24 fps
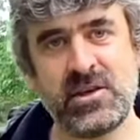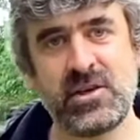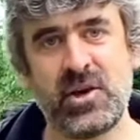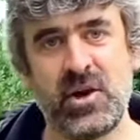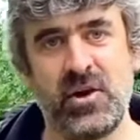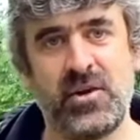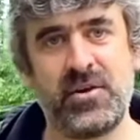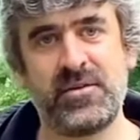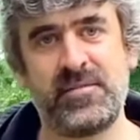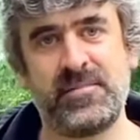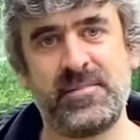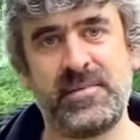
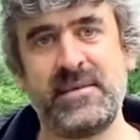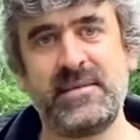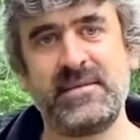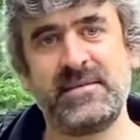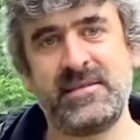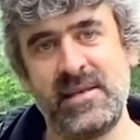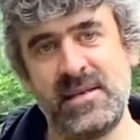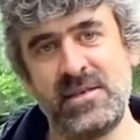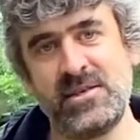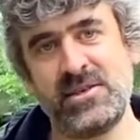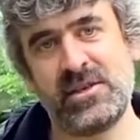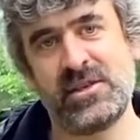God have been
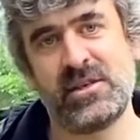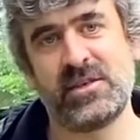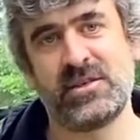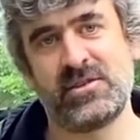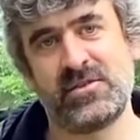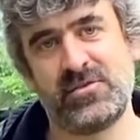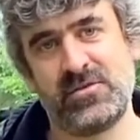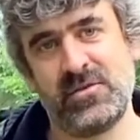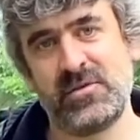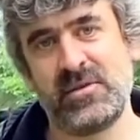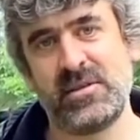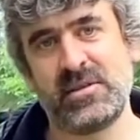teaching
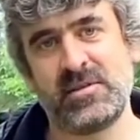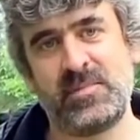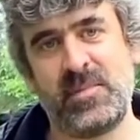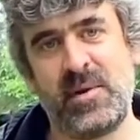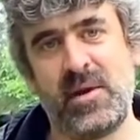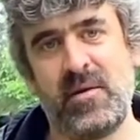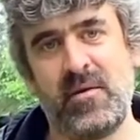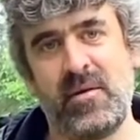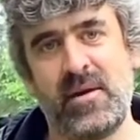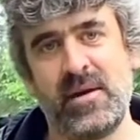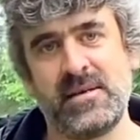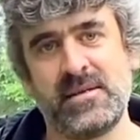us through this
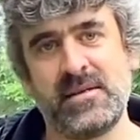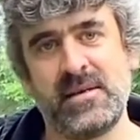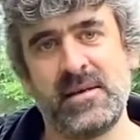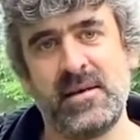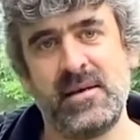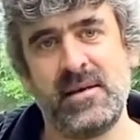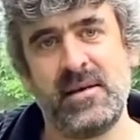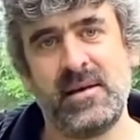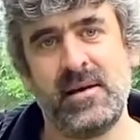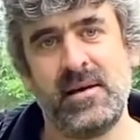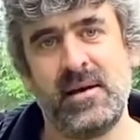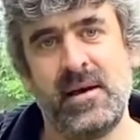period,
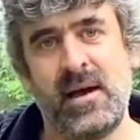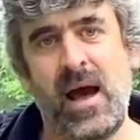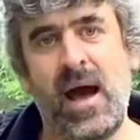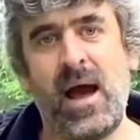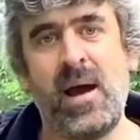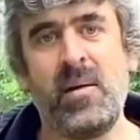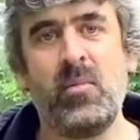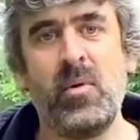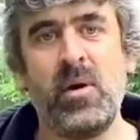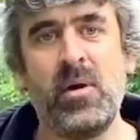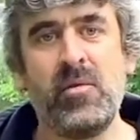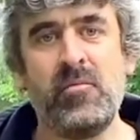
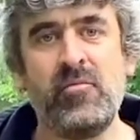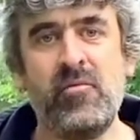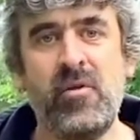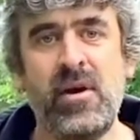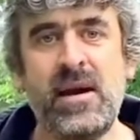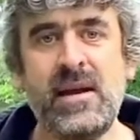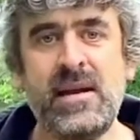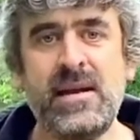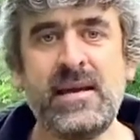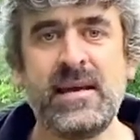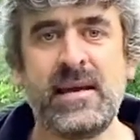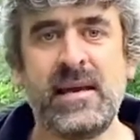and we're
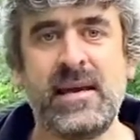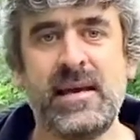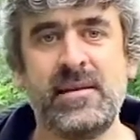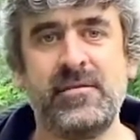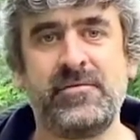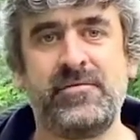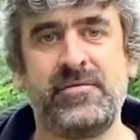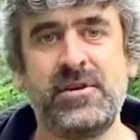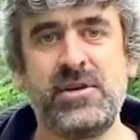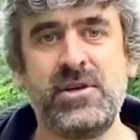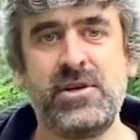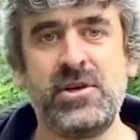really keen
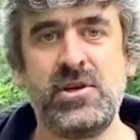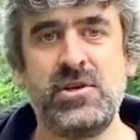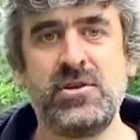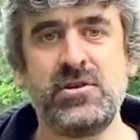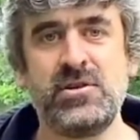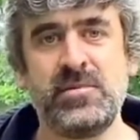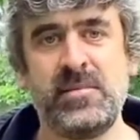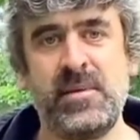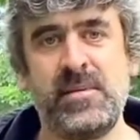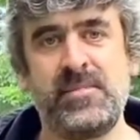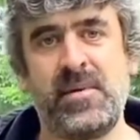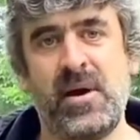for you
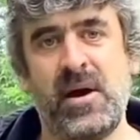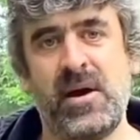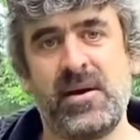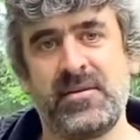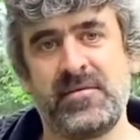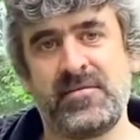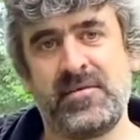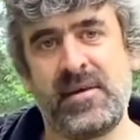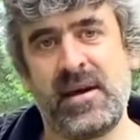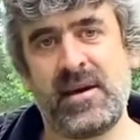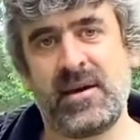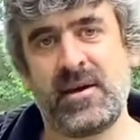to be part
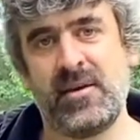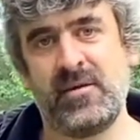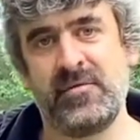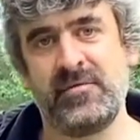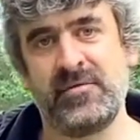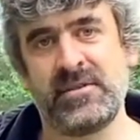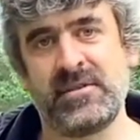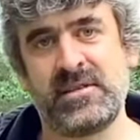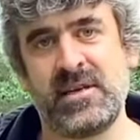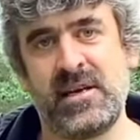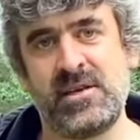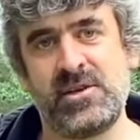of that
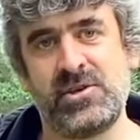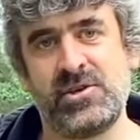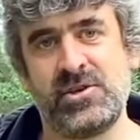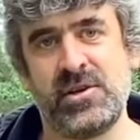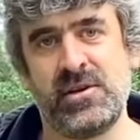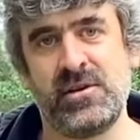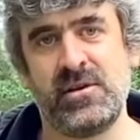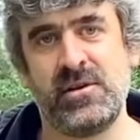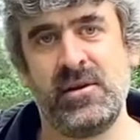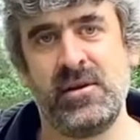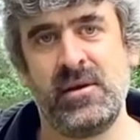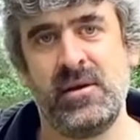
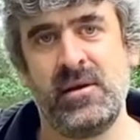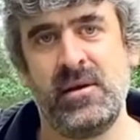conversation.